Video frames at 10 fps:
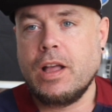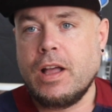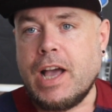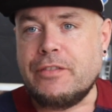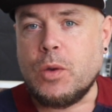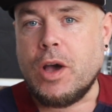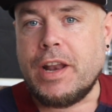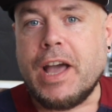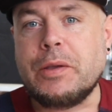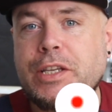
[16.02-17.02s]
Hi
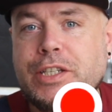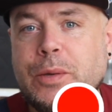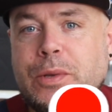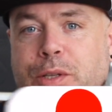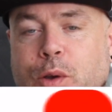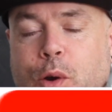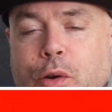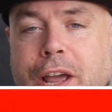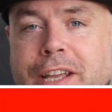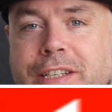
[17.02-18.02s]
everyone, how yous doing? Is
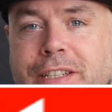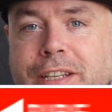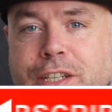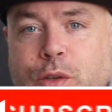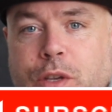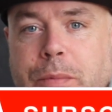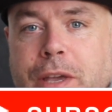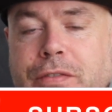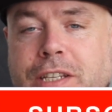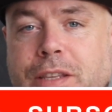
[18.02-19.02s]
all right. So you
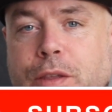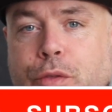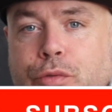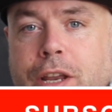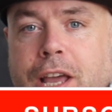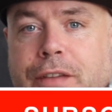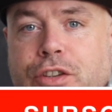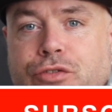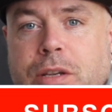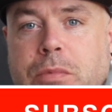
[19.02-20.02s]
may have seen the three live
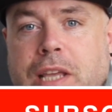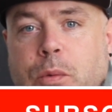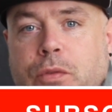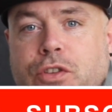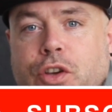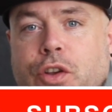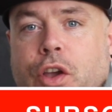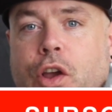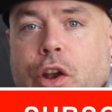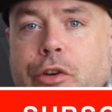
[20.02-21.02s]
streams that we've done
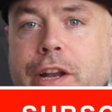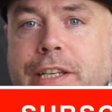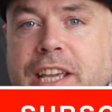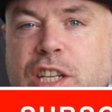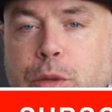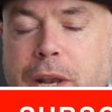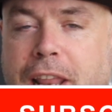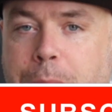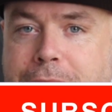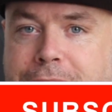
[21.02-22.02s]
earlier on today. Something a
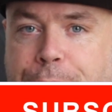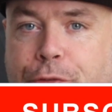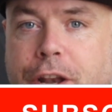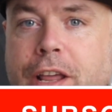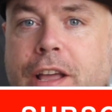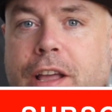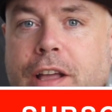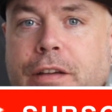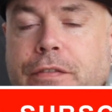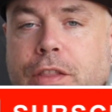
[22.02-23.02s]
little bit different
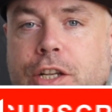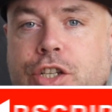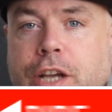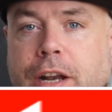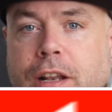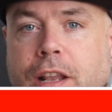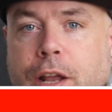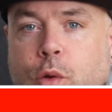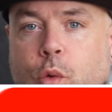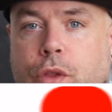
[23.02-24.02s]
for the channel.
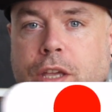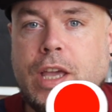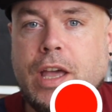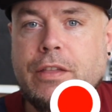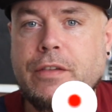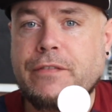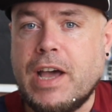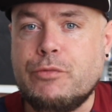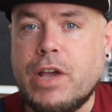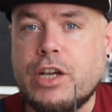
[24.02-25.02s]
I know the
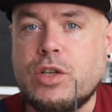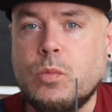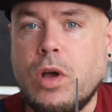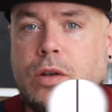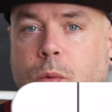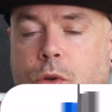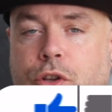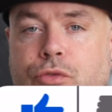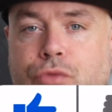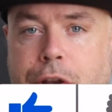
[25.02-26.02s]
fan reaction one we've
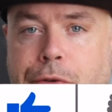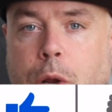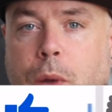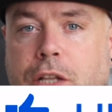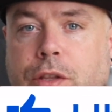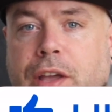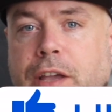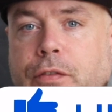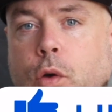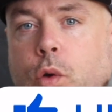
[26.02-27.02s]
done really, really well. So thank
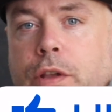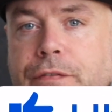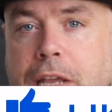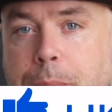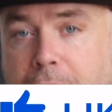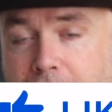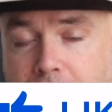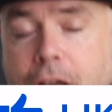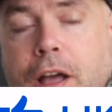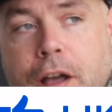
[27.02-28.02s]
you for all your feedback
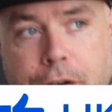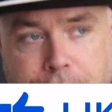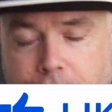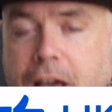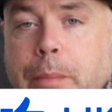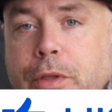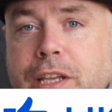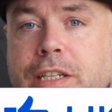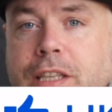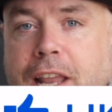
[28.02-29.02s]
for that. But
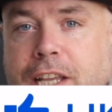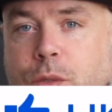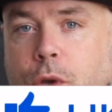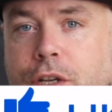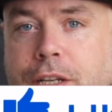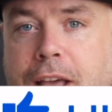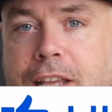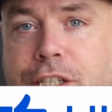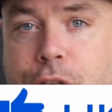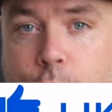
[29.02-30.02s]
this is The Last Word, and
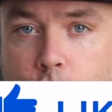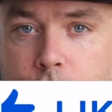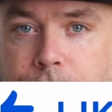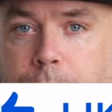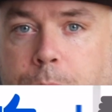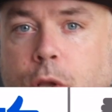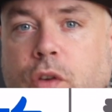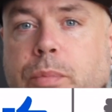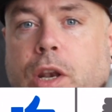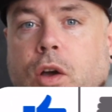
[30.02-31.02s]
as you know, people who
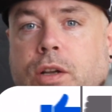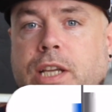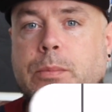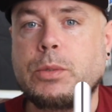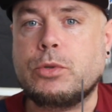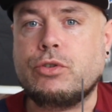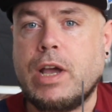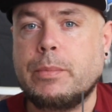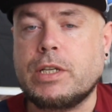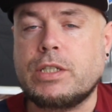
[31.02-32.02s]
have been long-time
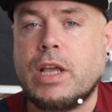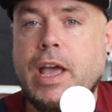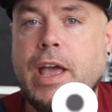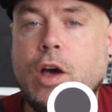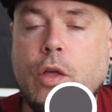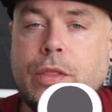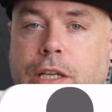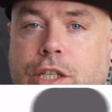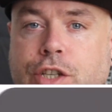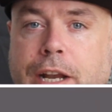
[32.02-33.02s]
subscribers on
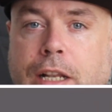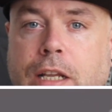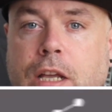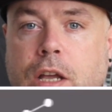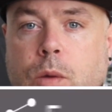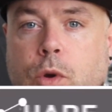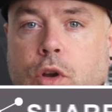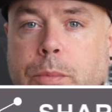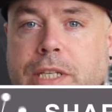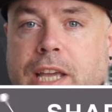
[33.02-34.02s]
this channel, we're
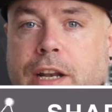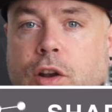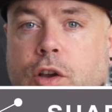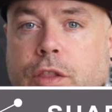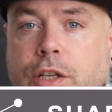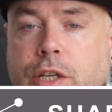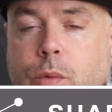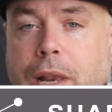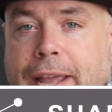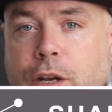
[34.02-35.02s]
going to be taking a look at the two
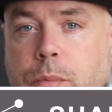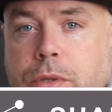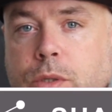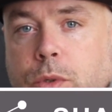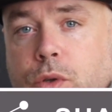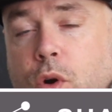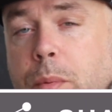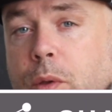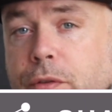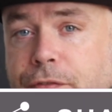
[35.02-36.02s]
lineups. We'll talk
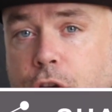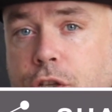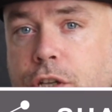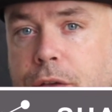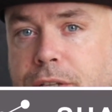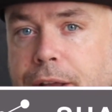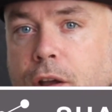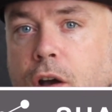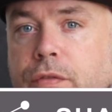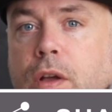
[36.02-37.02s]
about the first half, second
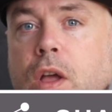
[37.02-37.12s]
half.